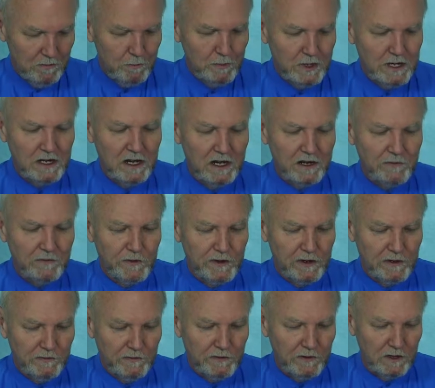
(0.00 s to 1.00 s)
Be not
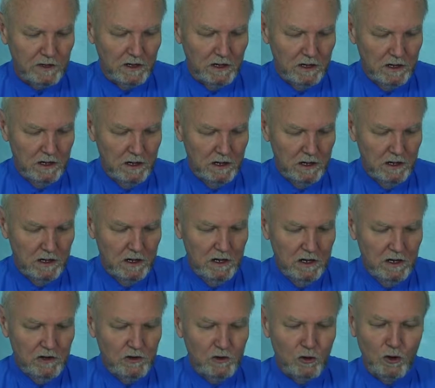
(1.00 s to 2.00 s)
fearful,
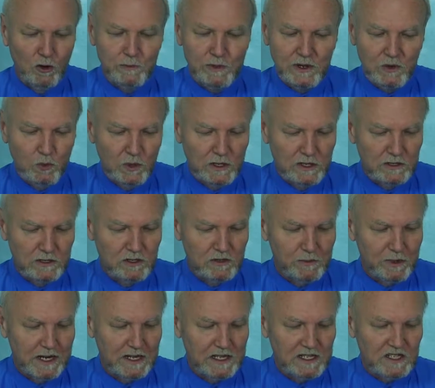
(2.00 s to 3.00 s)
nor bewildered
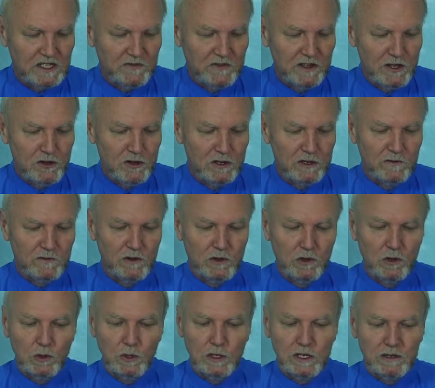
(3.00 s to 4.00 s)
by this vision of the
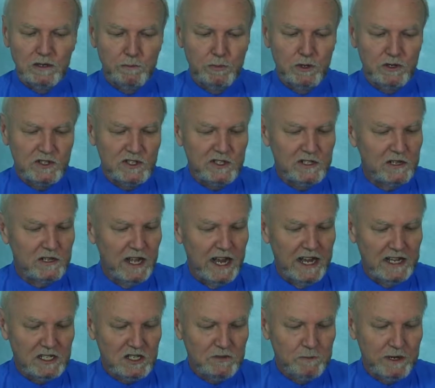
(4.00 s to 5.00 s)
holy and personal
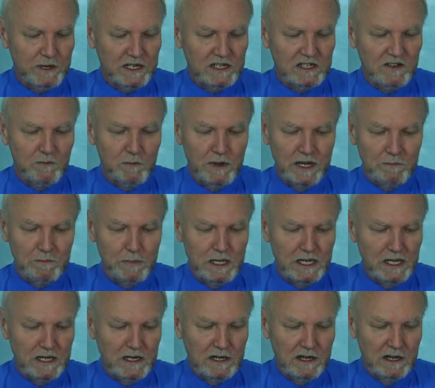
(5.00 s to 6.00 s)
aspect of my
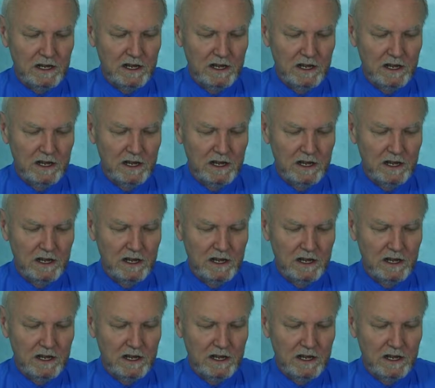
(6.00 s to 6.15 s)
being.